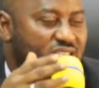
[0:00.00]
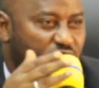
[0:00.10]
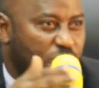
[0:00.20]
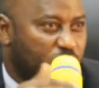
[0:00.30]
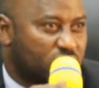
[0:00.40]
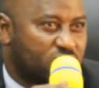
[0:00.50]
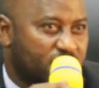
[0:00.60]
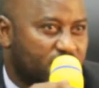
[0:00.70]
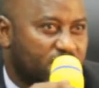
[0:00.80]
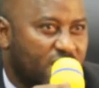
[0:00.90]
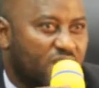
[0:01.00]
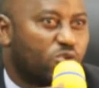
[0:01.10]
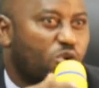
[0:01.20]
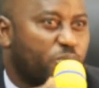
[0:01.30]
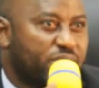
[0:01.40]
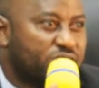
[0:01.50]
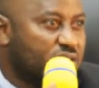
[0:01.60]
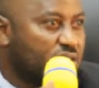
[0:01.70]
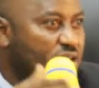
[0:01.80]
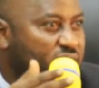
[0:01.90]
support and
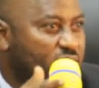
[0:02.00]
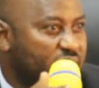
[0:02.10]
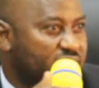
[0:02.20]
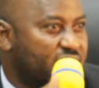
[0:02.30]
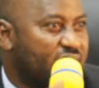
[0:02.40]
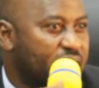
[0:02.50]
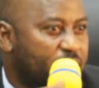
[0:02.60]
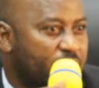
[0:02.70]
cooperation of the media